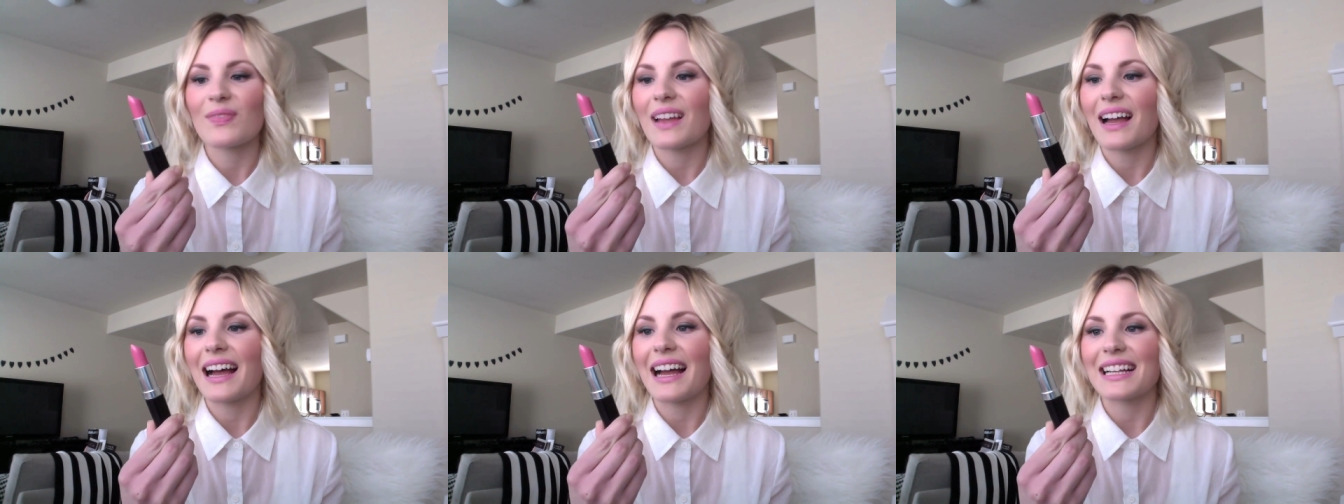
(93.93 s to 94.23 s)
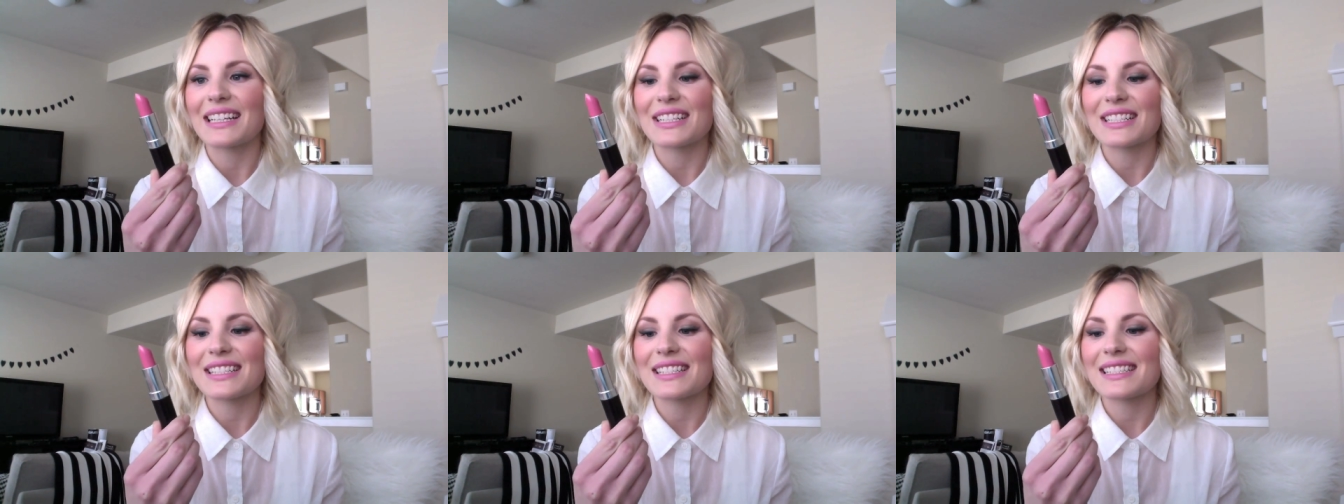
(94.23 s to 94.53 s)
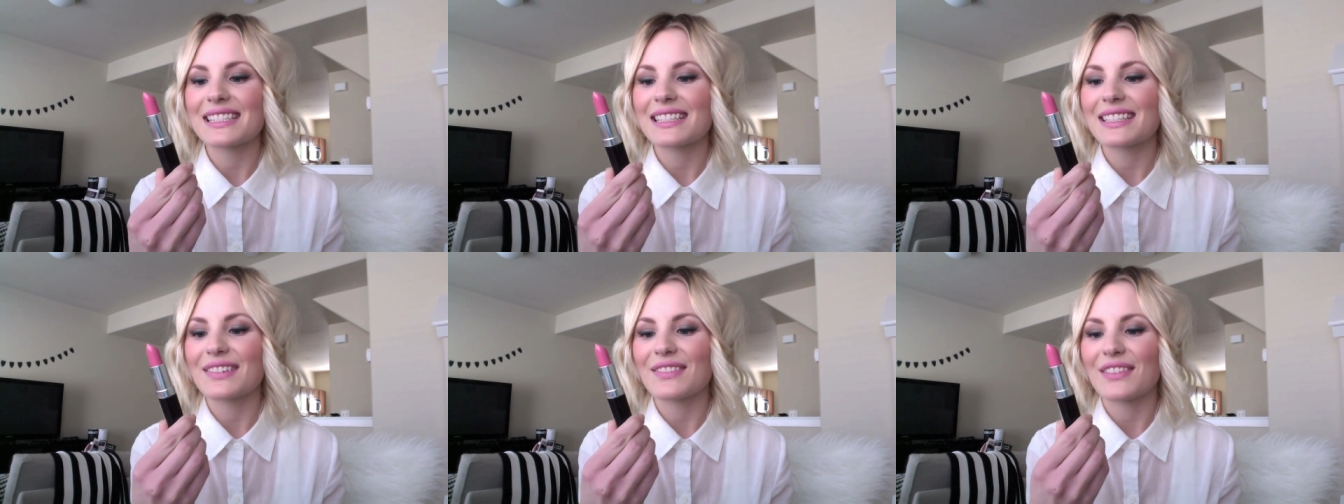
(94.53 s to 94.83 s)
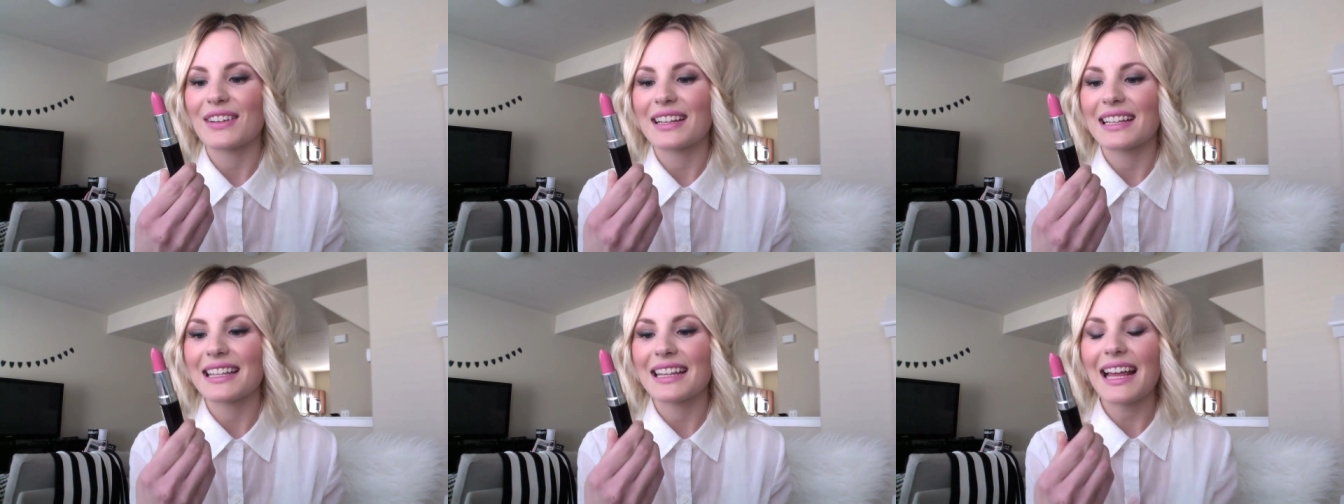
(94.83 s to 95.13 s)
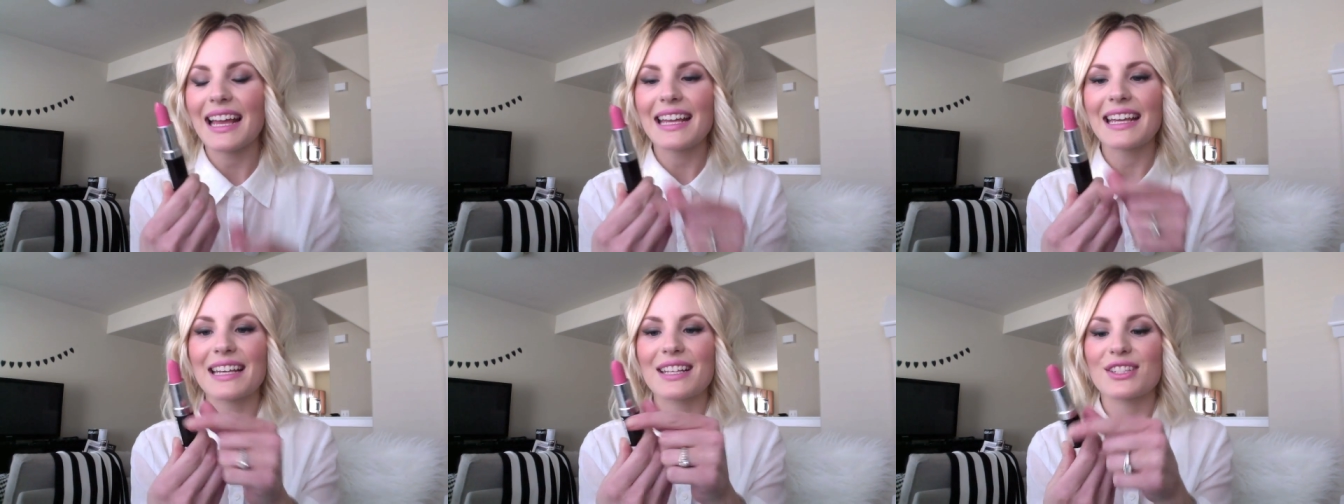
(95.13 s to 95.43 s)
I just really
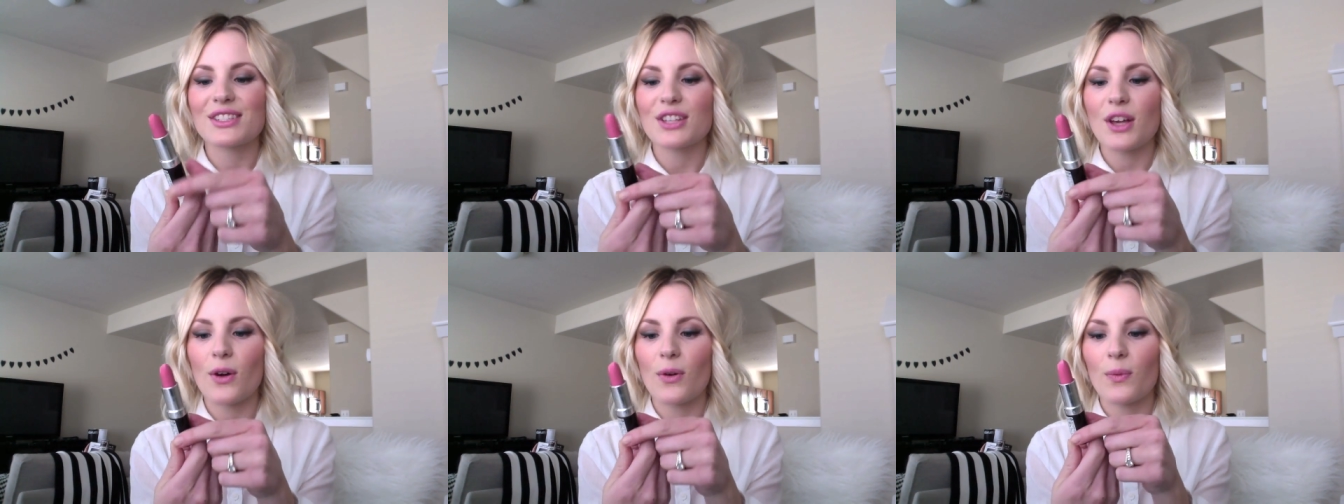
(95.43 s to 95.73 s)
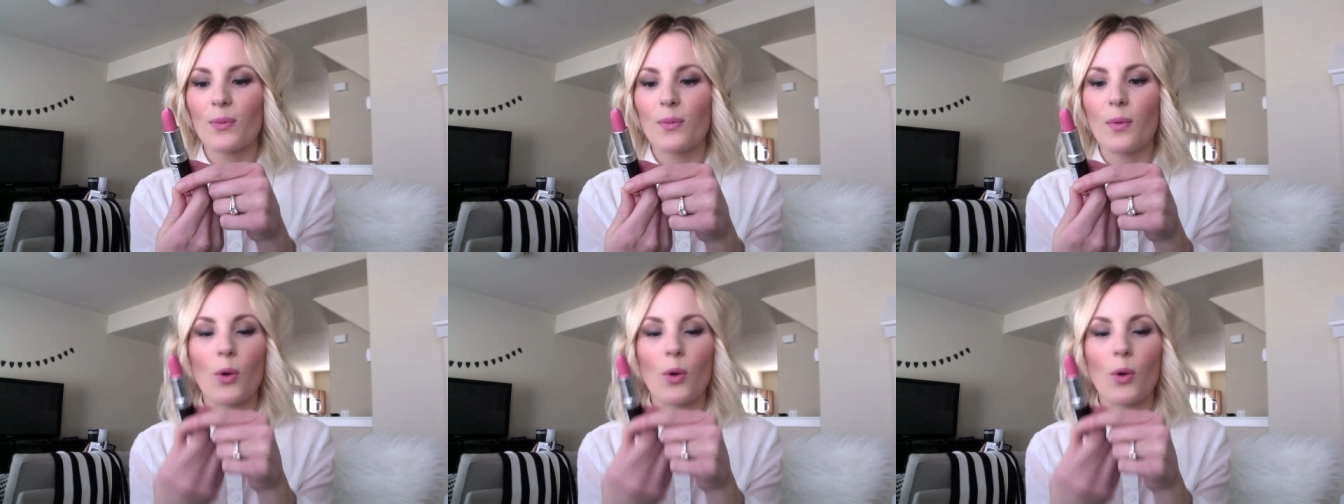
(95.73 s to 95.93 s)
like it. So